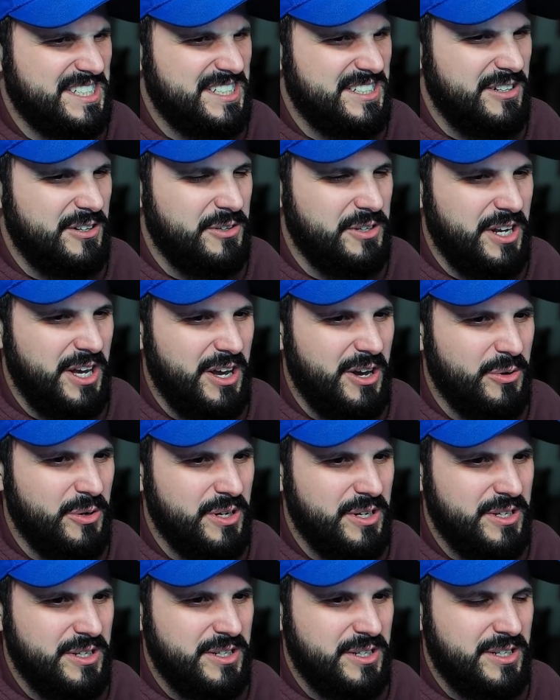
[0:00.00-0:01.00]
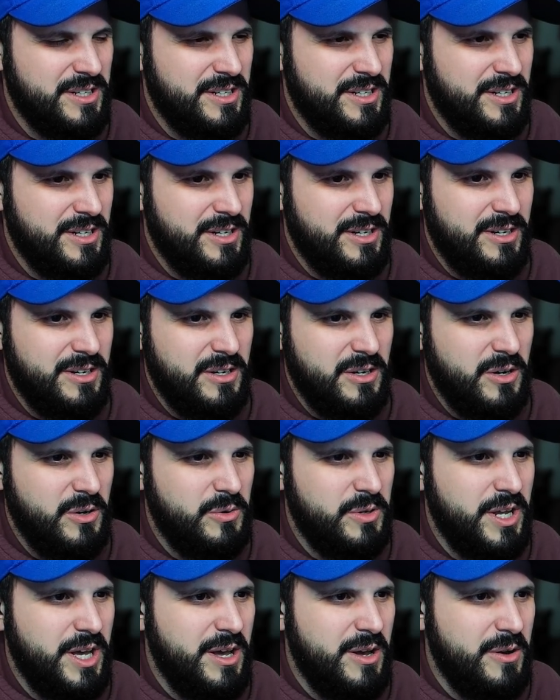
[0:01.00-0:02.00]
Oh, no. Oh,
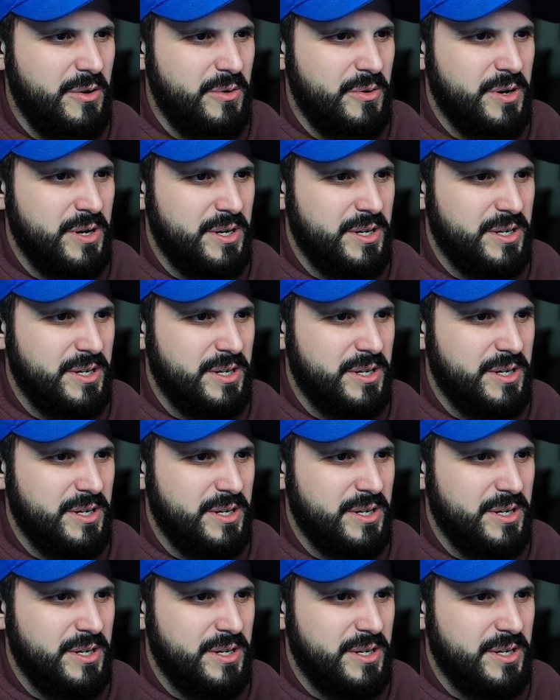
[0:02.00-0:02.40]
no.